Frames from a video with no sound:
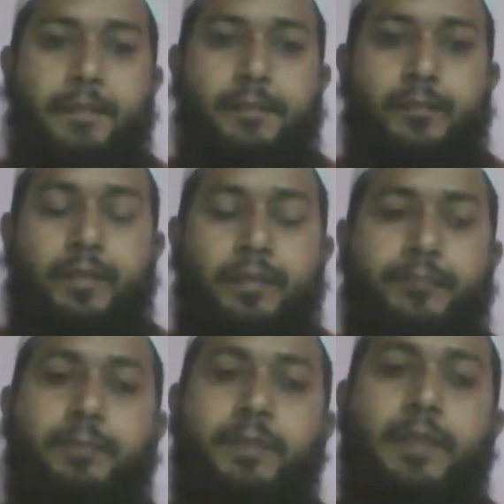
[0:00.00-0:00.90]
So let's
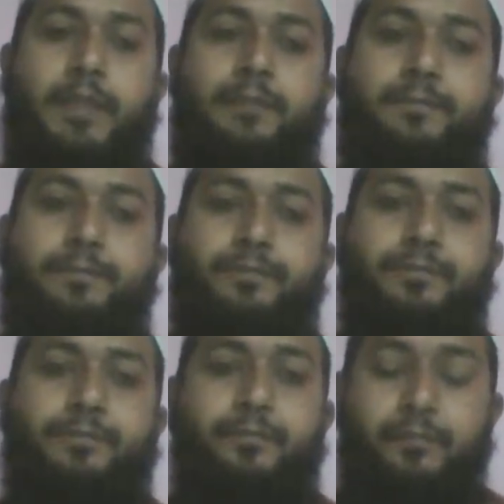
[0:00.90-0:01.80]
begin.
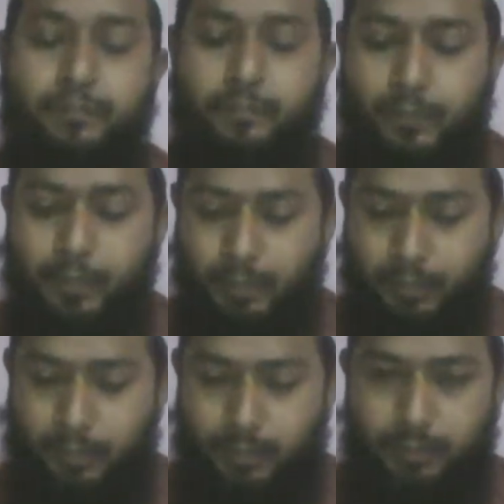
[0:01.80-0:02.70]

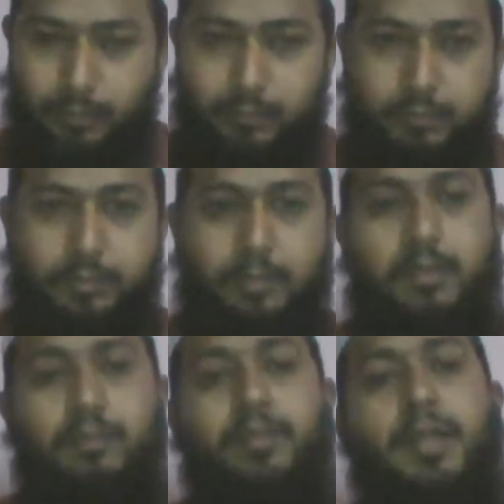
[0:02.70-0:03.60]
Uh,
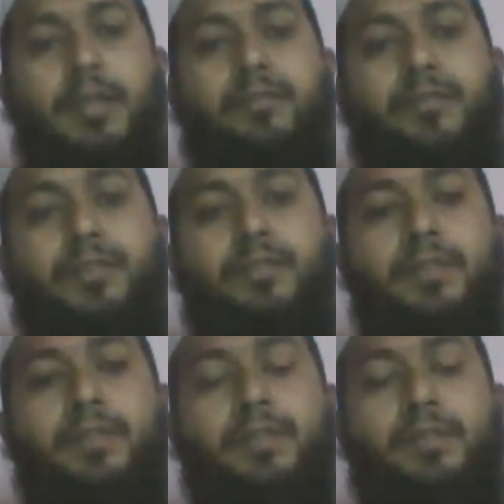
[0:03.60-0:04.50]
I would like to
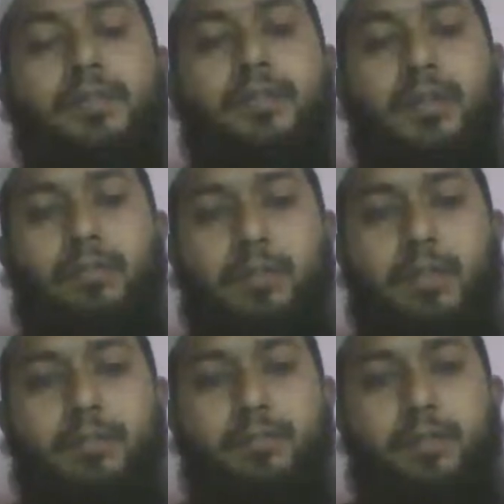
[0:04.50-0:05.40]
request, I would
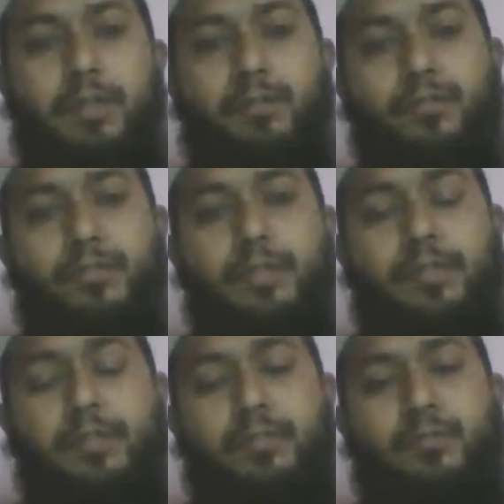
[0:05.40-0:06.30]
like to say
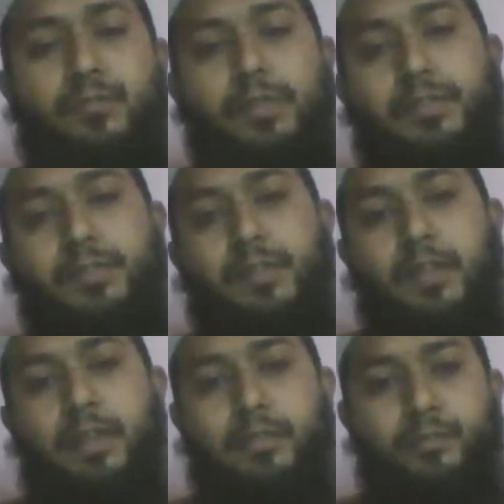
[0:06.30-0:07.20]
the students
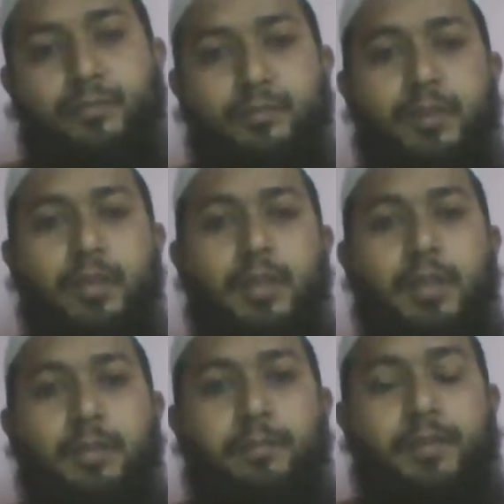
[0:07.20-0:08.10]
to
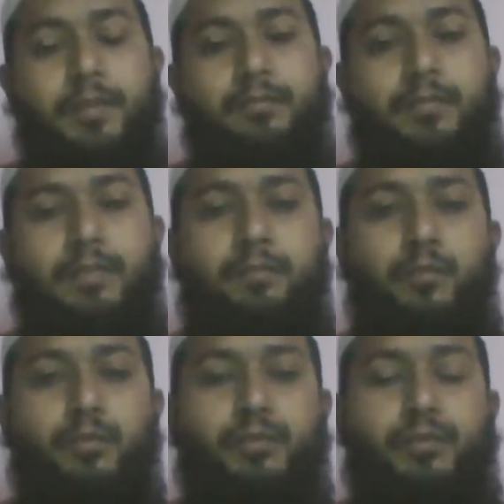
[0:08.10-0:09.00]
bring out their
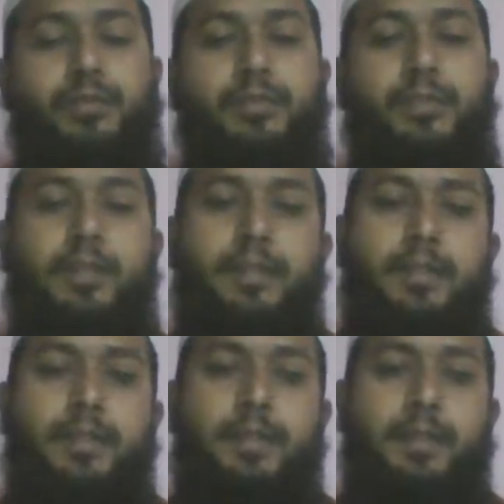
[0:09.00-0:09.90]
books,
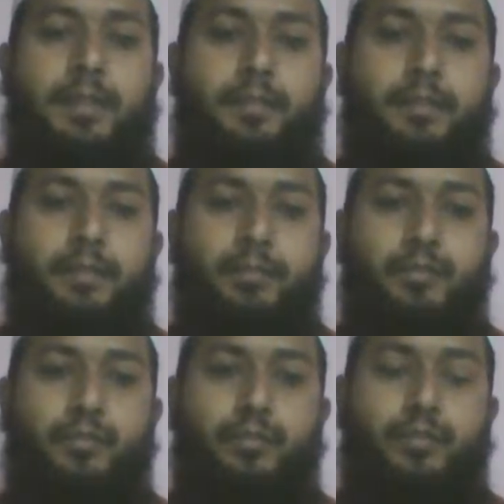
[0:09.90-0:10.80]
and you
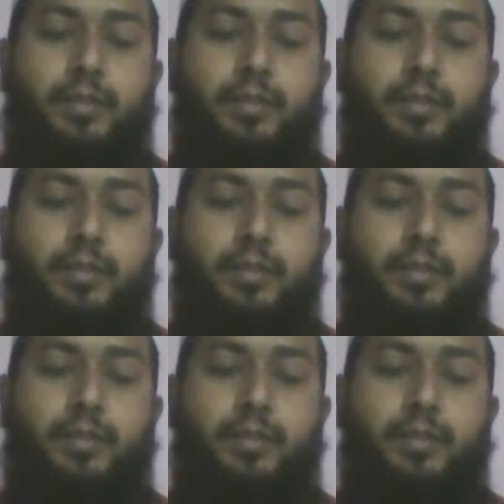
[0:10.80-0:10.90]
should